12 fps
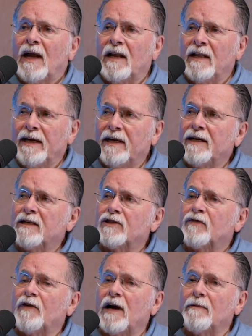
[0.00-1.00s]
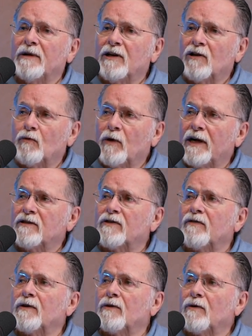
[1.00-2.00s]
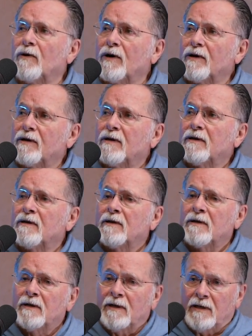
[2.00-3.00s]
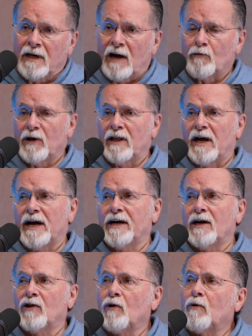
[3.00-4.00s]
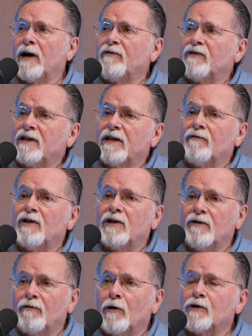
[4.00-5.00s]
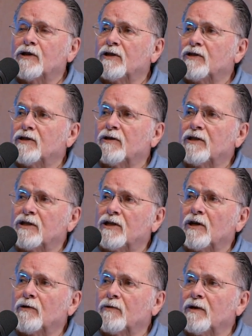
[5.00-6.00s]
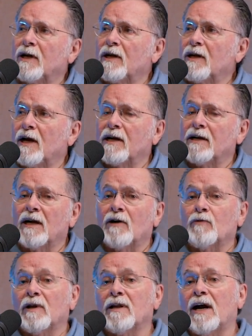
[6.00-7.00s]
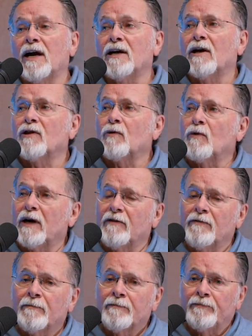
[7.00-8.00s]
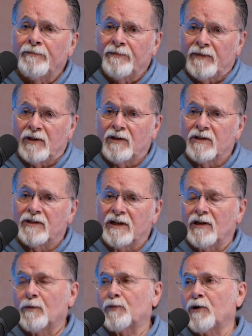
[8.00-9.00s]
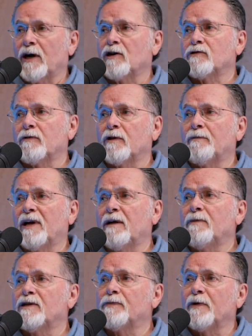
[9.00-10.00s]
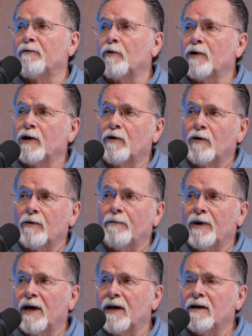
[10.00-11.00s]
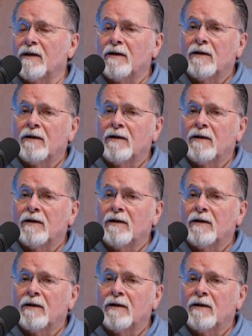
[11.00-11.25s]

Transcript: and leading his family in the ways of the Lord not relying on the wife to give the devotions to the children at night, not relying on the wife to say the prayers with the babies before they go to bed.